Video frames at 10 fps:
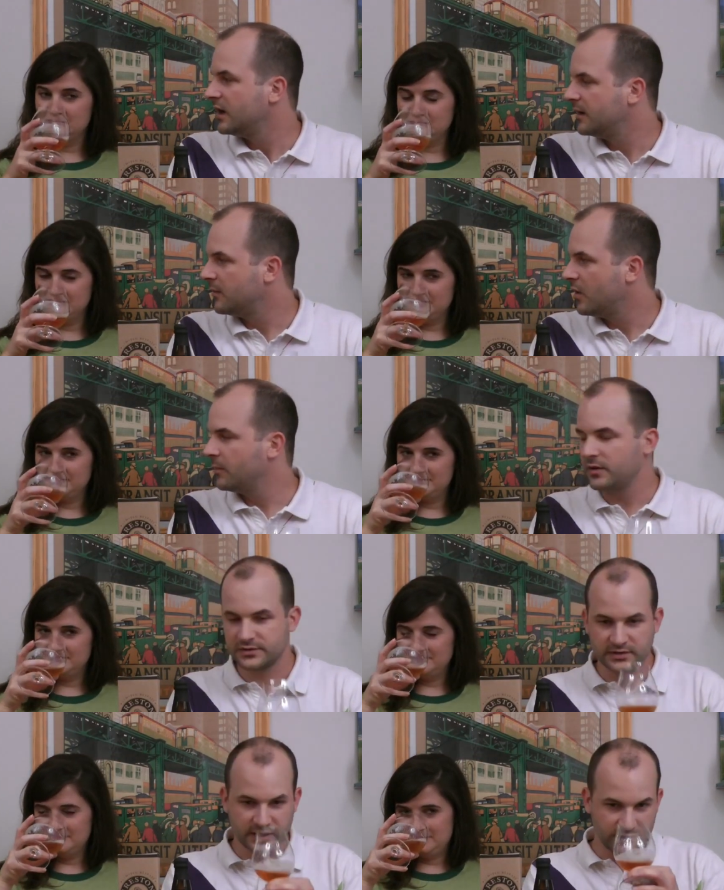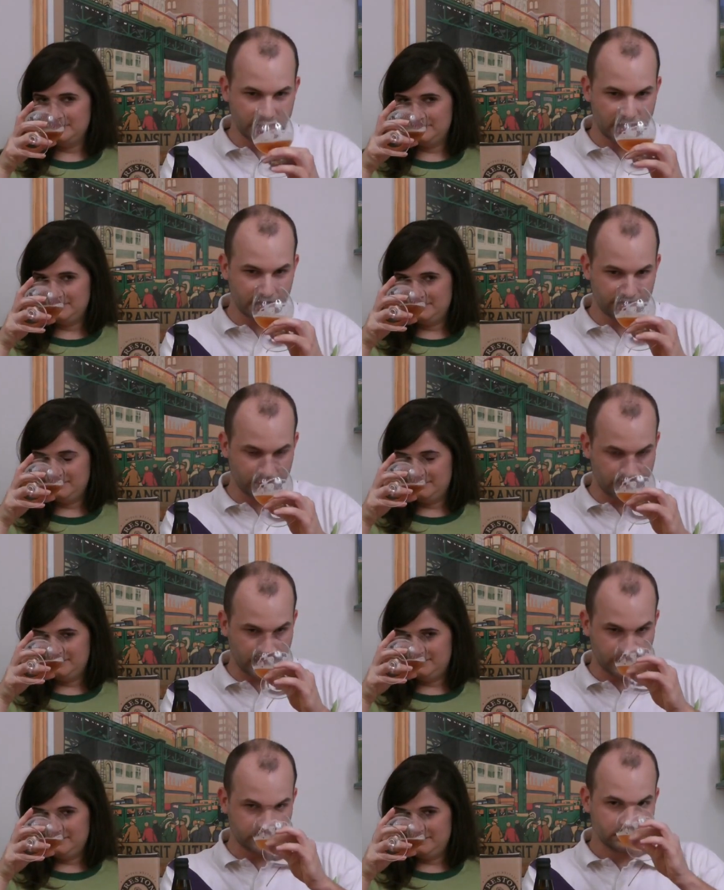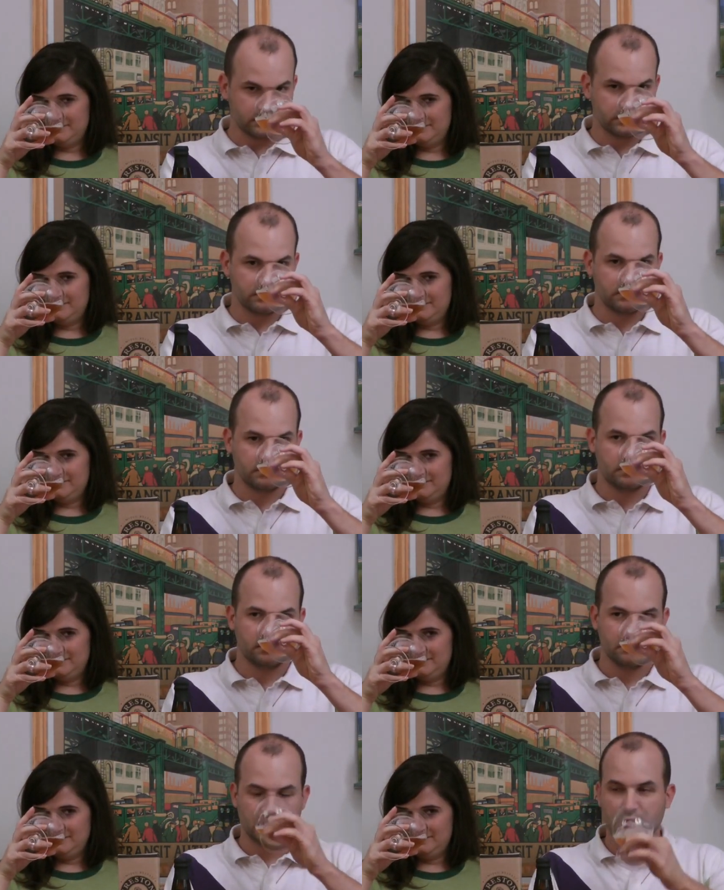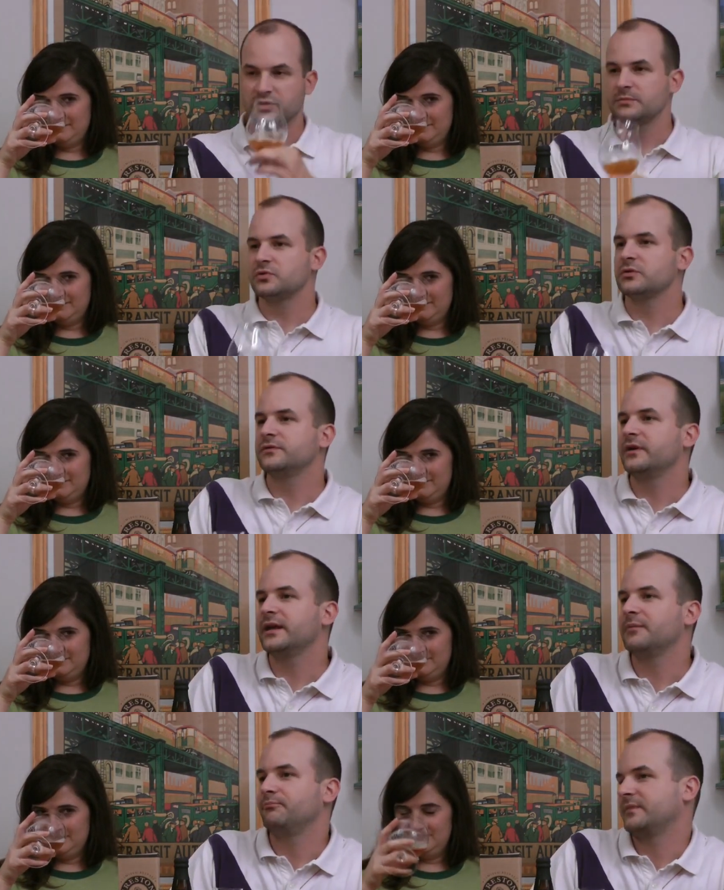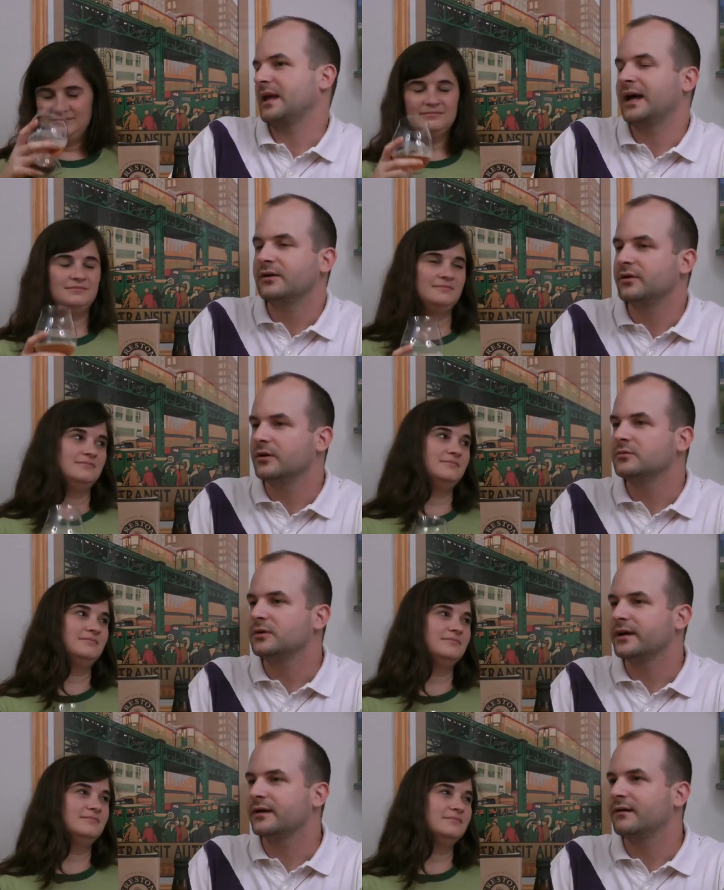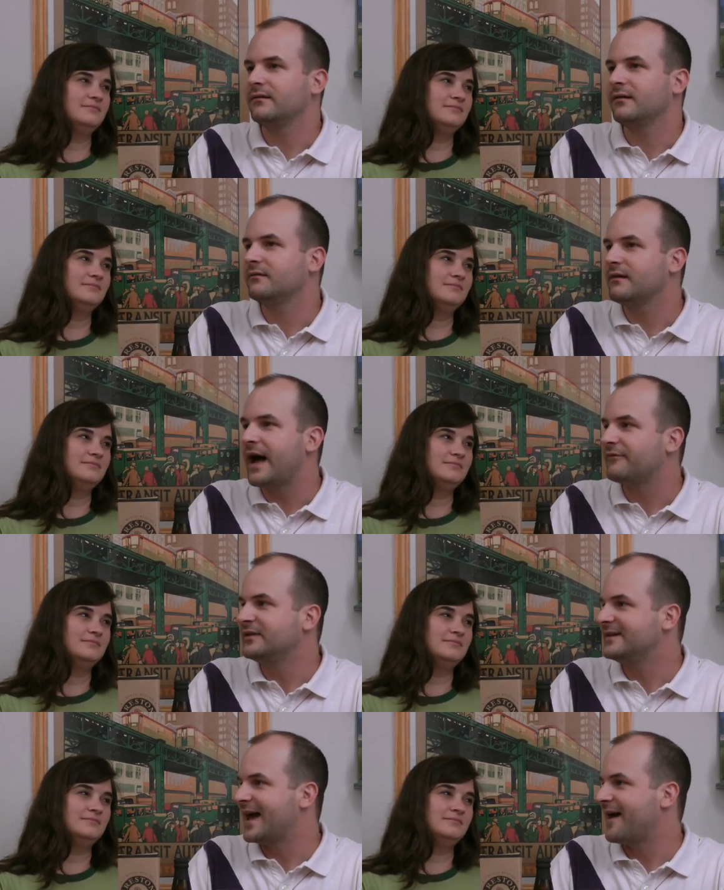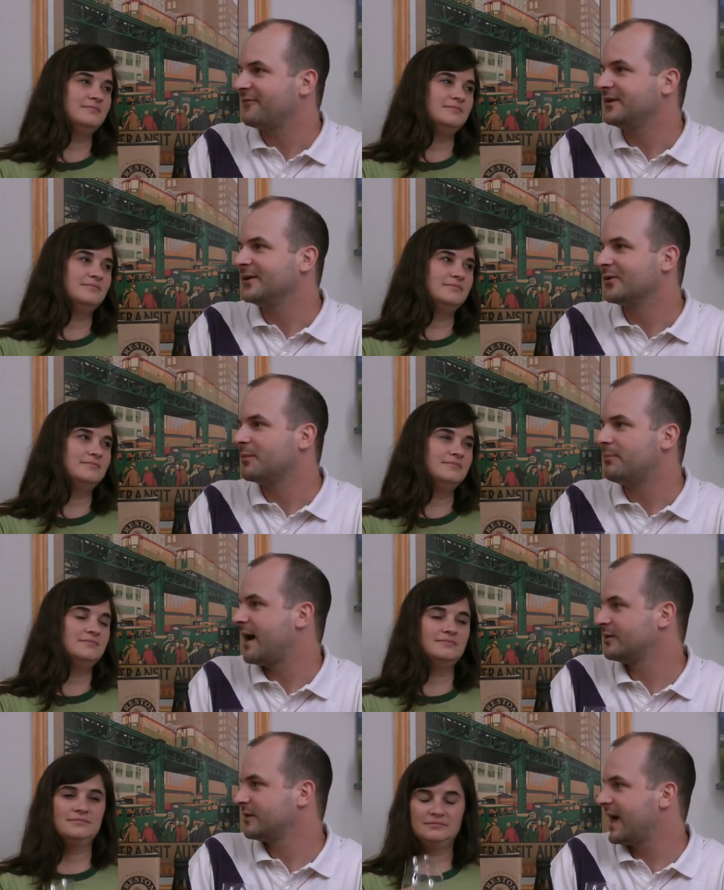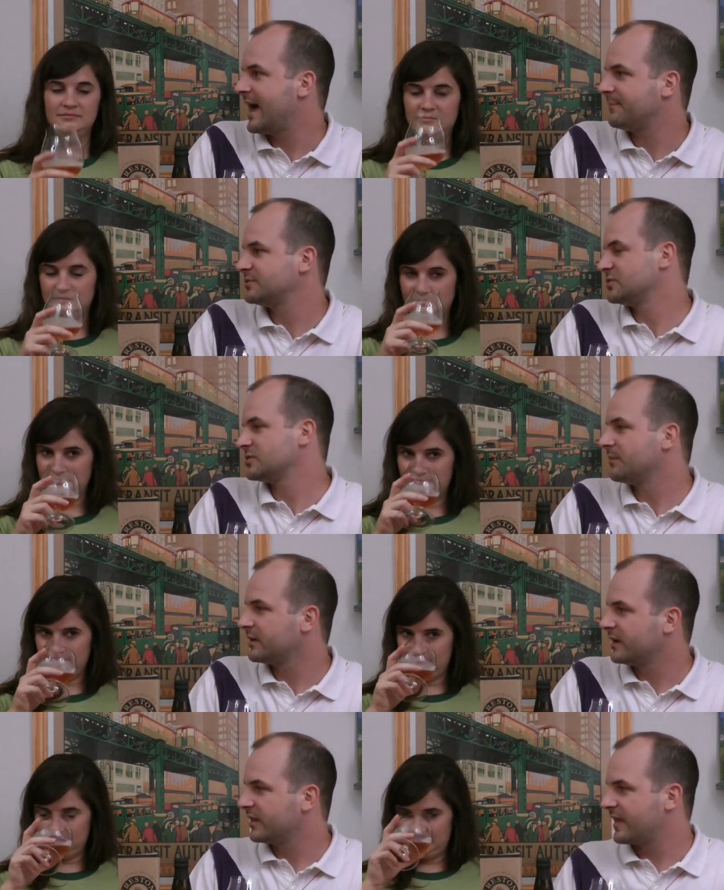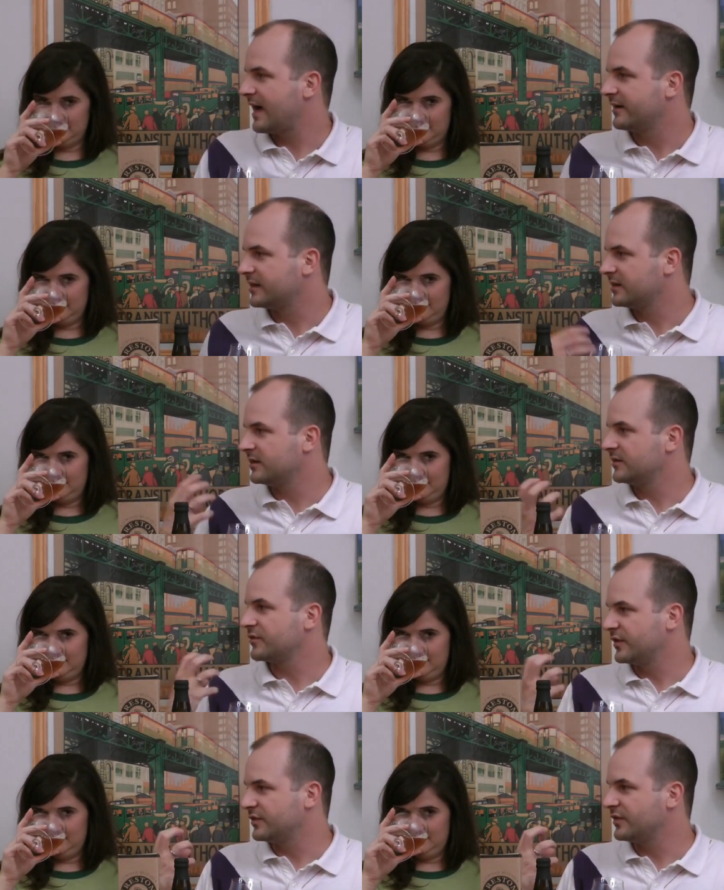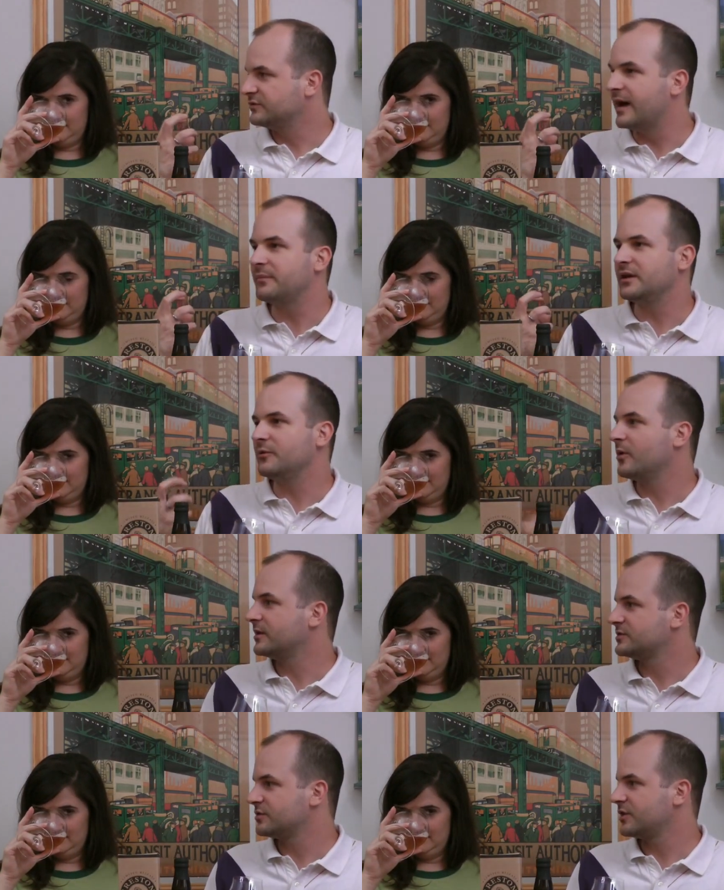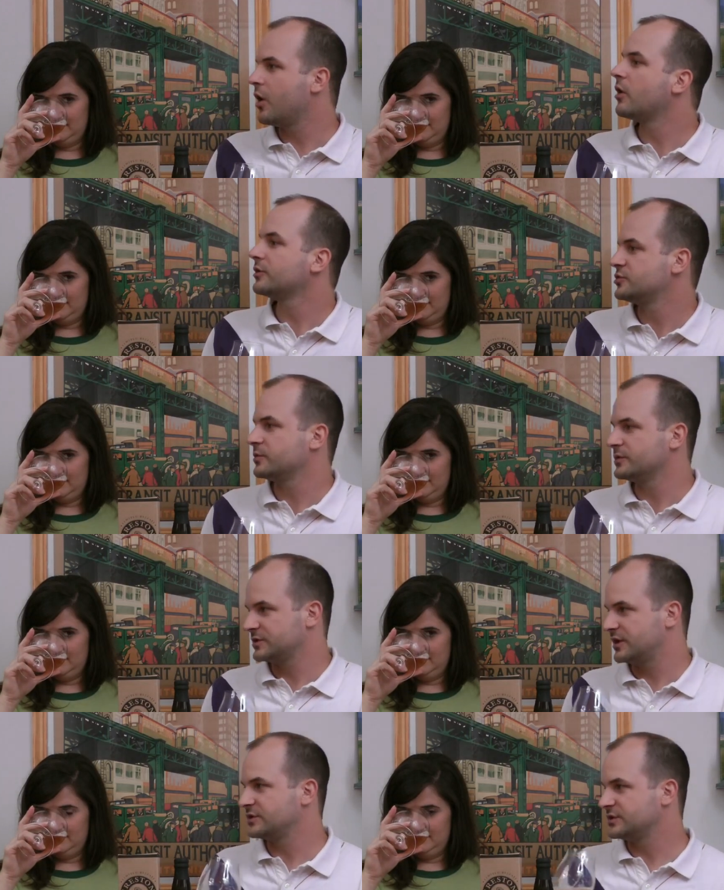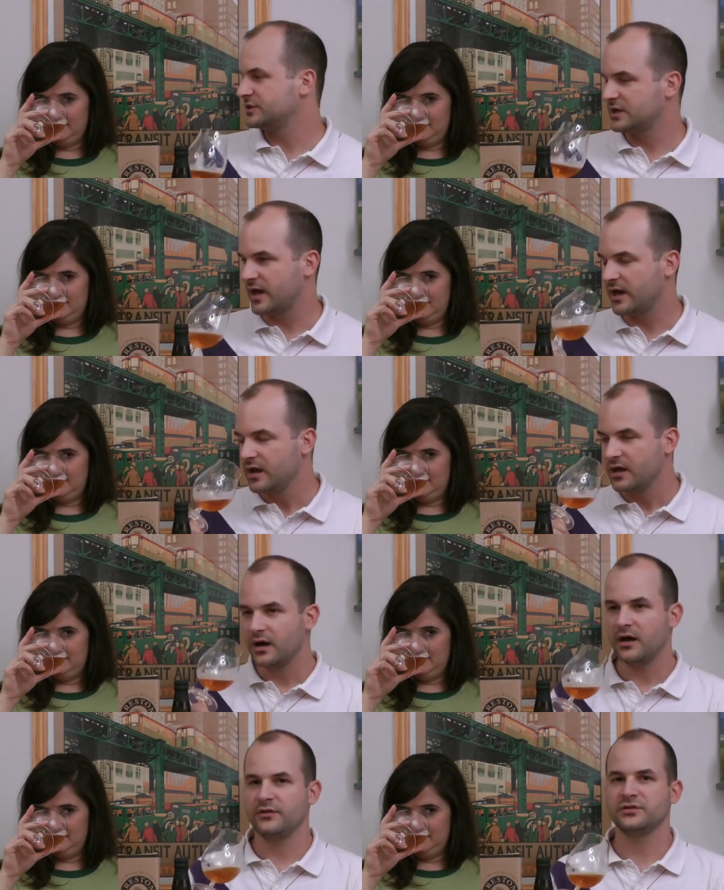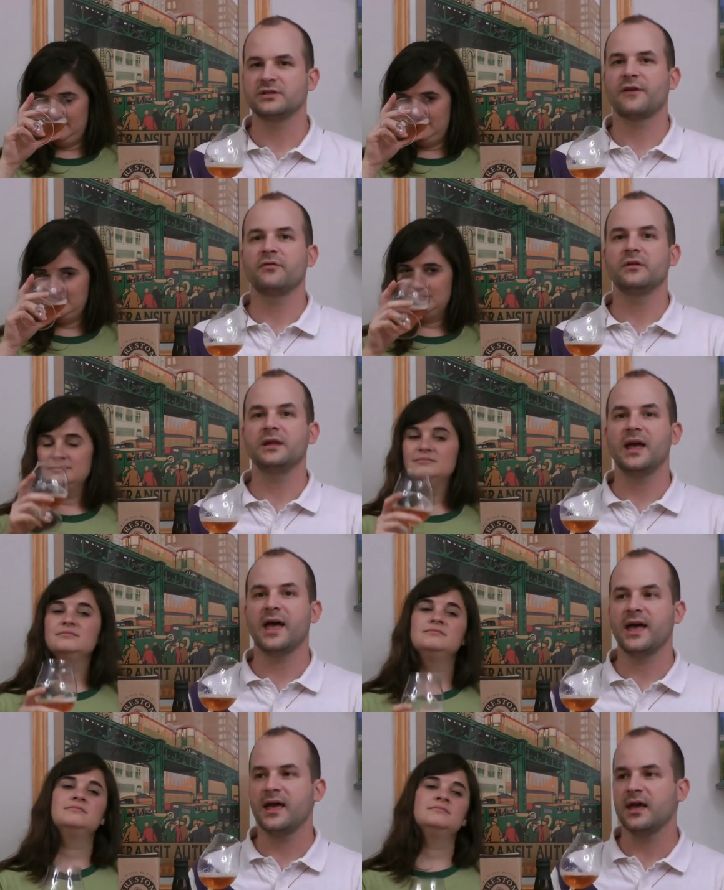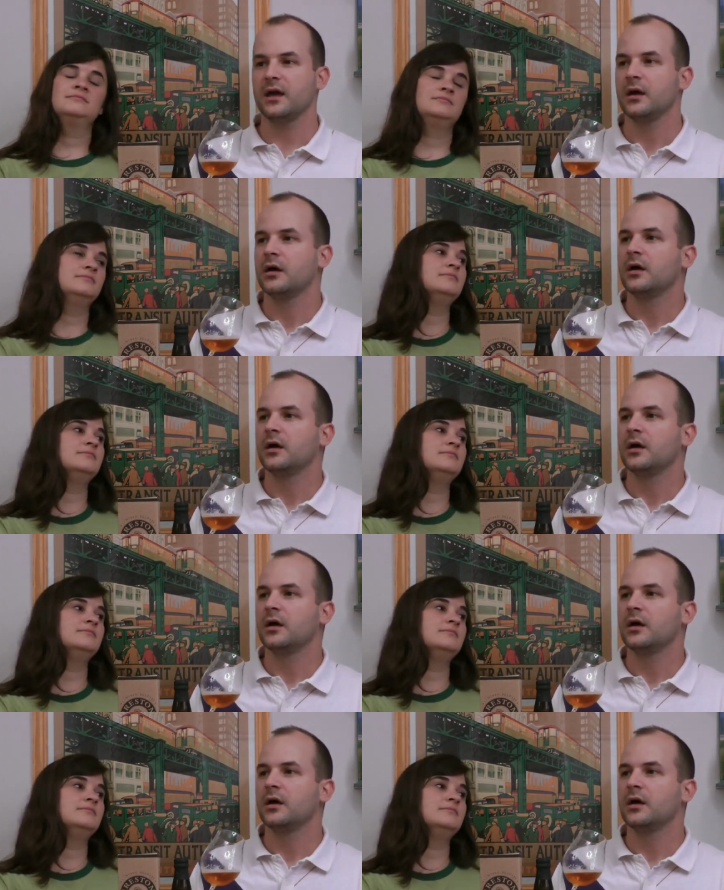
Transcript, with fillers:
Speaker 1: um, almost like you're getting from a well, some sort of like I don't know, like a, a Laffy Taffy or a bottle caps or something like that, like the the, the lemony ones or the orange ones, I should say. Uh, there's definitely a